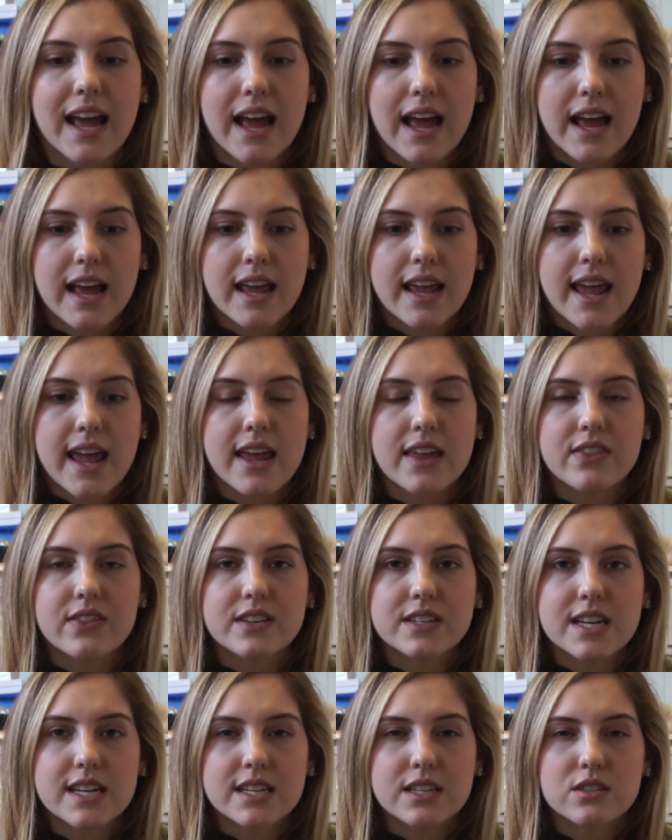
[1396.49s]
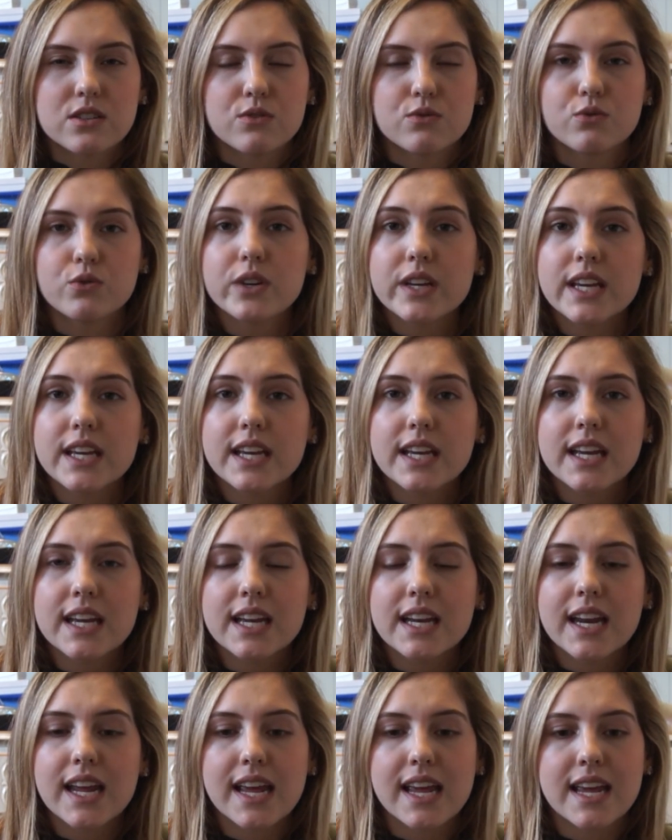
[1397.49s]
I hate the taste of
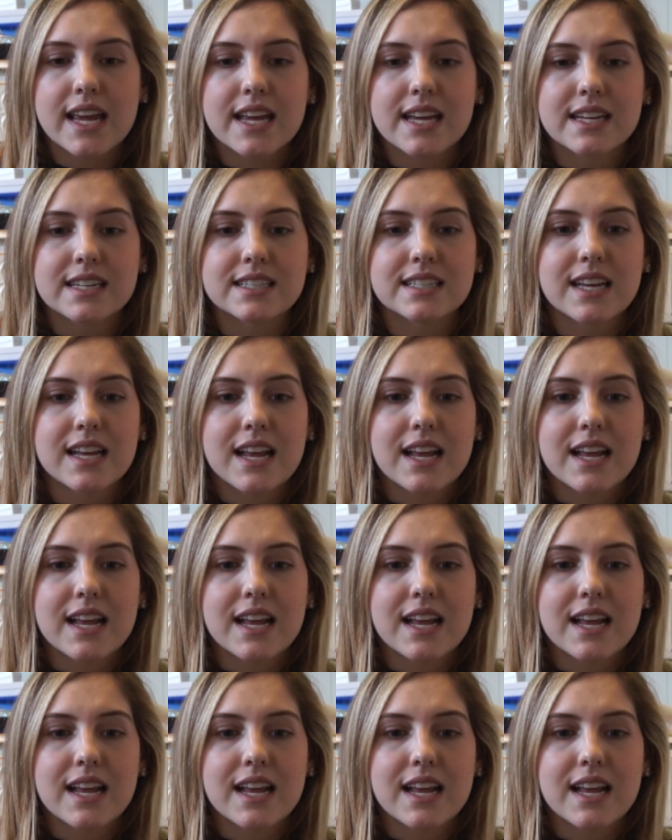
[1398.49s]
weed and